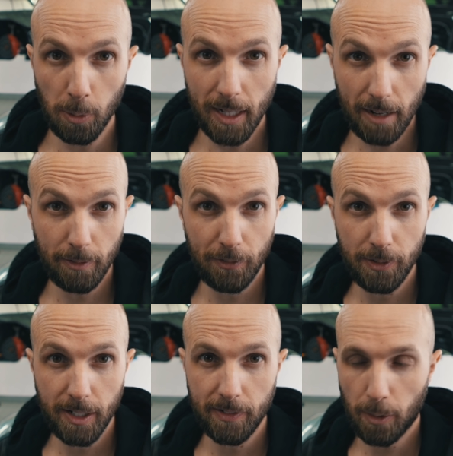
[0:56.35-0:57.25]
I would have a
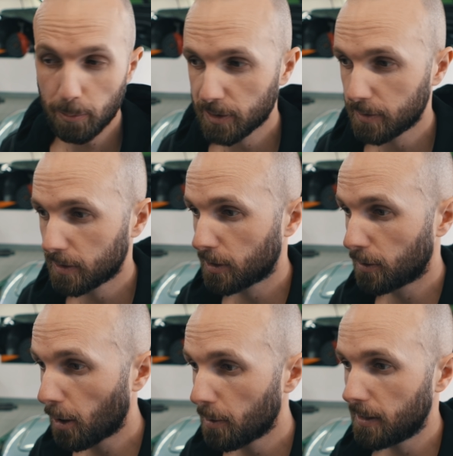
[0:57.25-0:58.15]
few different options to
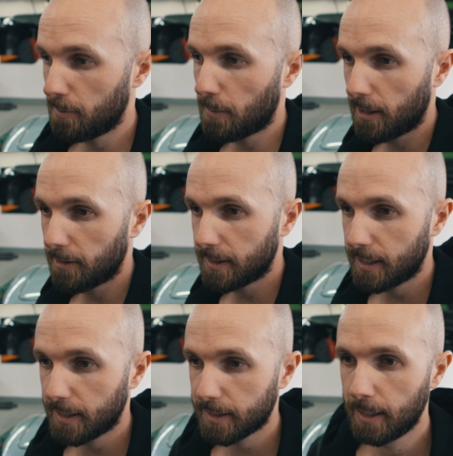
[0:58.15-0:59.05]
lower my
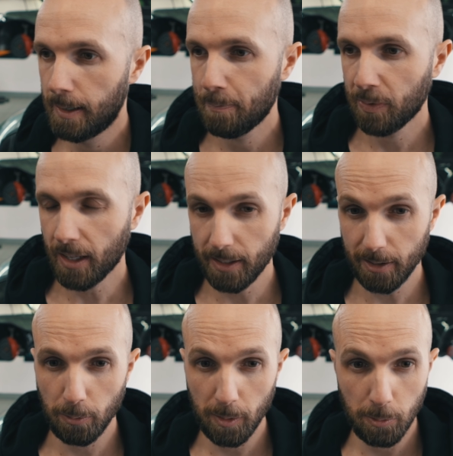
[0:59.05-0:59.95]
RS6.
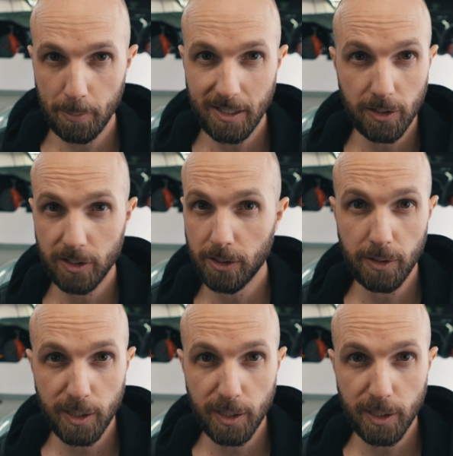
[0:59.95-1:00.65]
Another one would be just to do